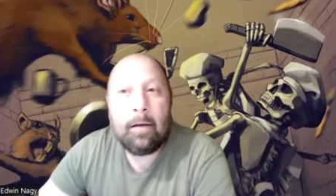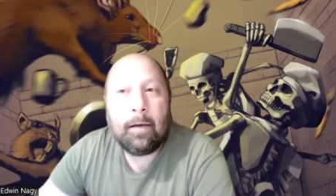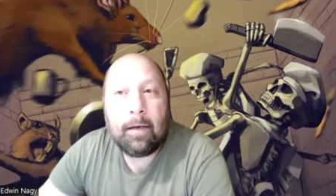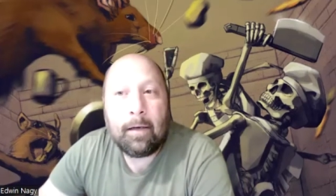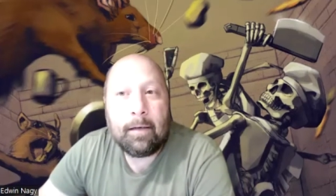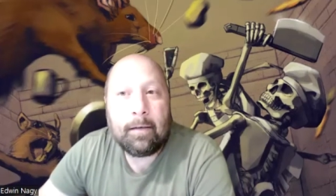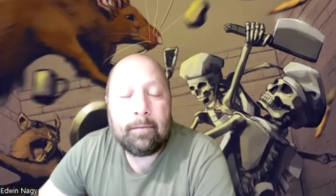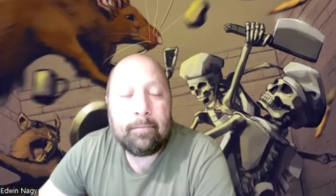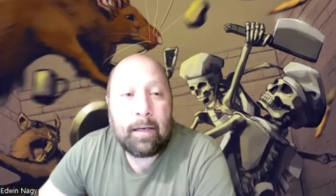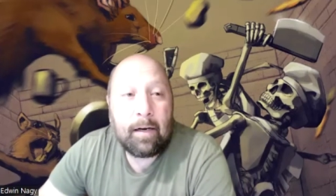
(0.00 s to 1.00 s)

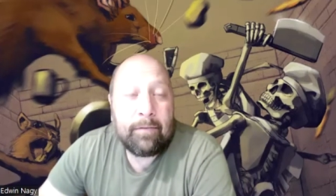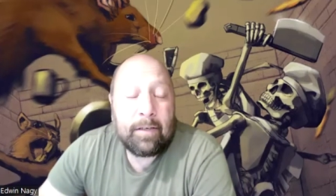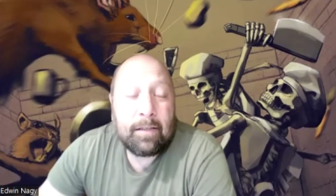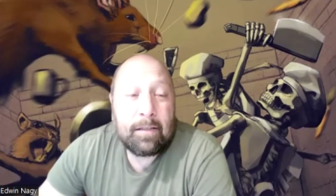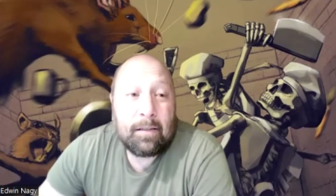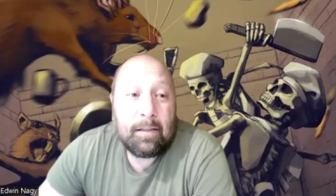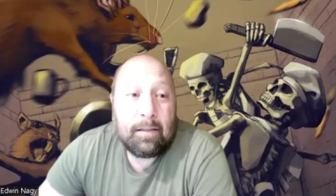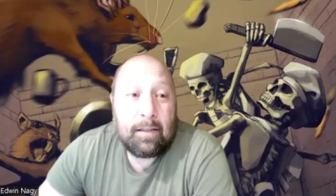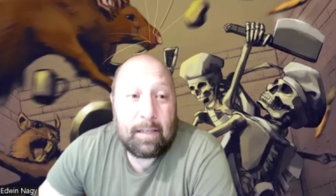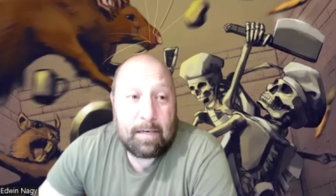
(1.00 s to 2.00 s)
Um, and
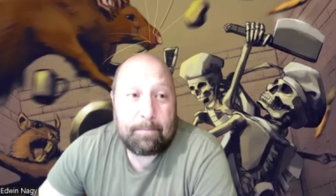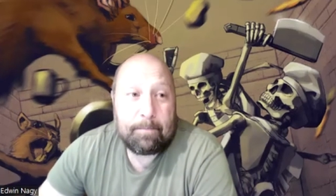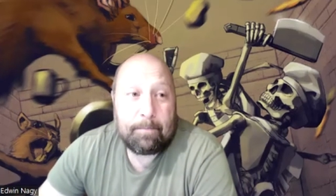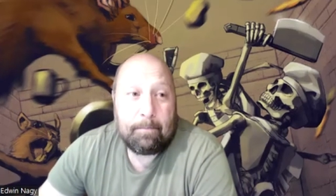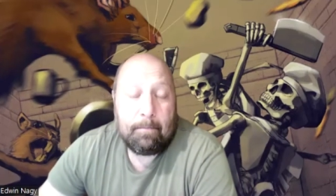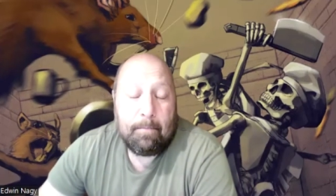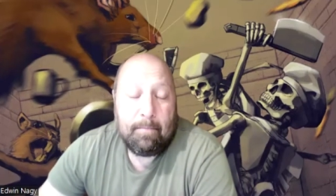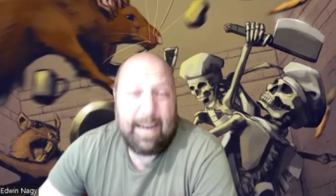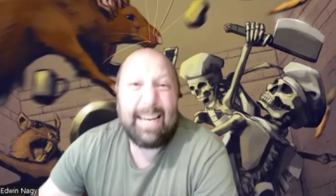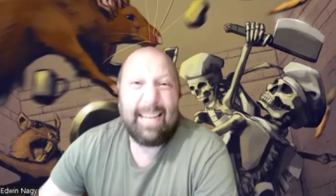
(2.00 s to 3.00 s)
obviously, keep
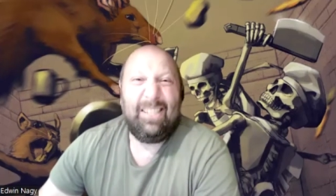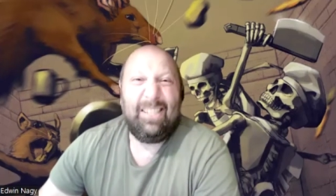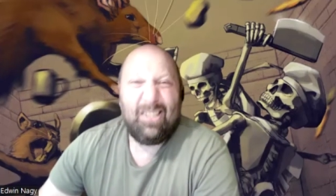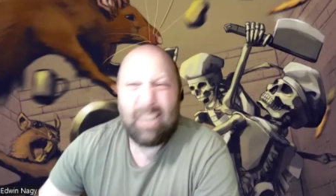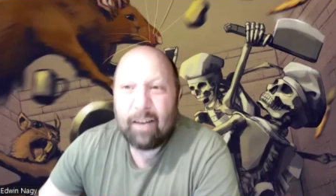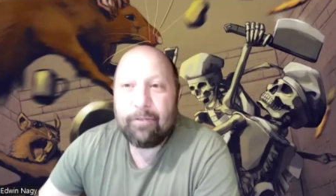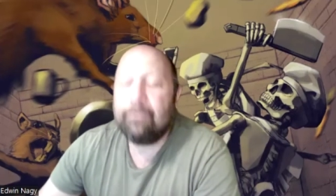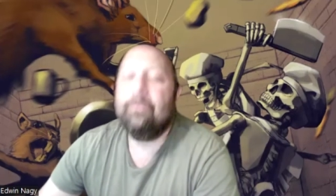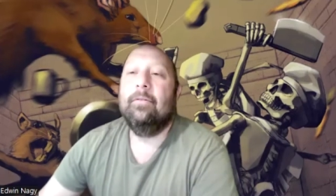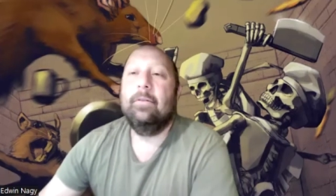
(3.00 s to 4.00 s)
making
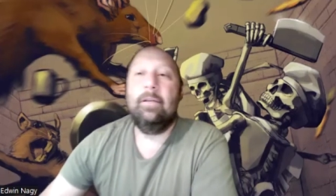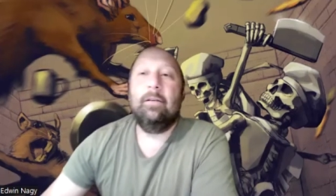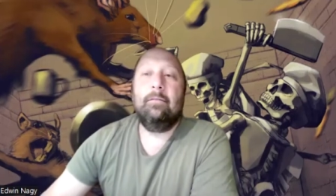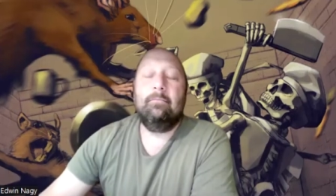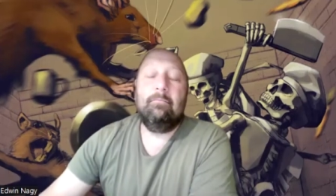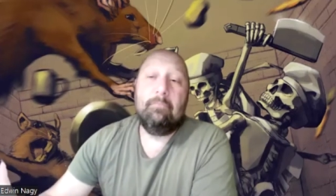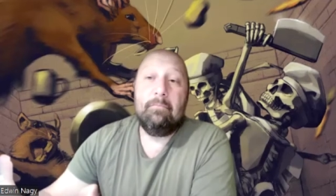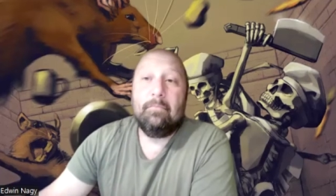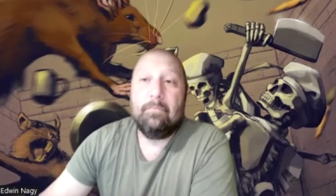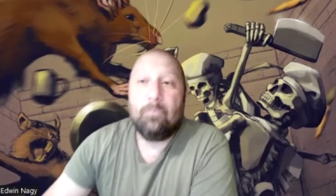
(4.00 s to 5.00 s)
stuff, you know,
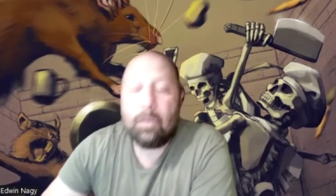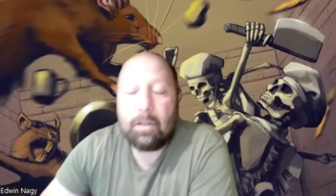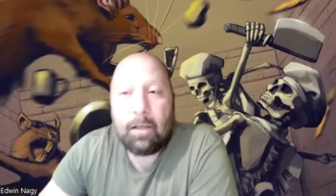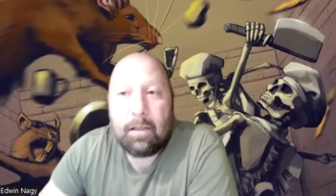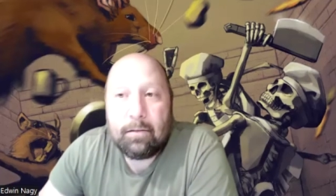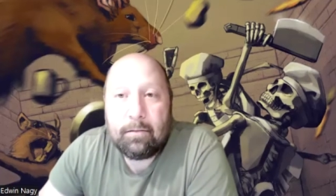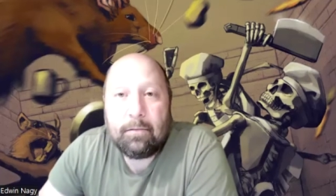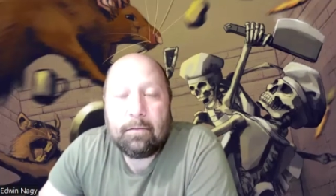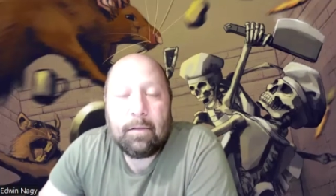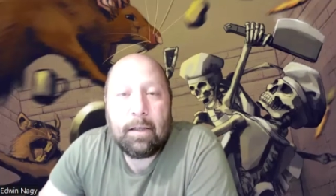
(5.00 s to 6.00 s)
work
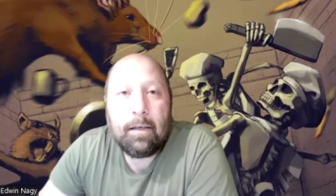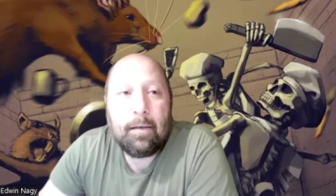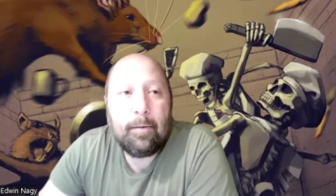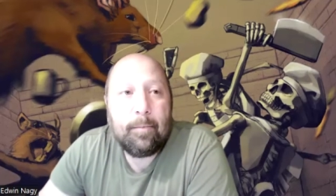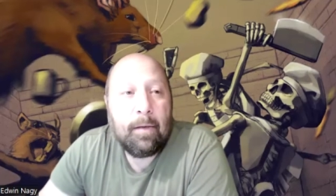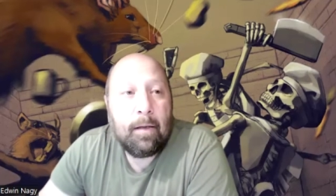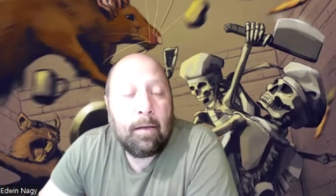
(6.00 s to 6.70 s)
on, um,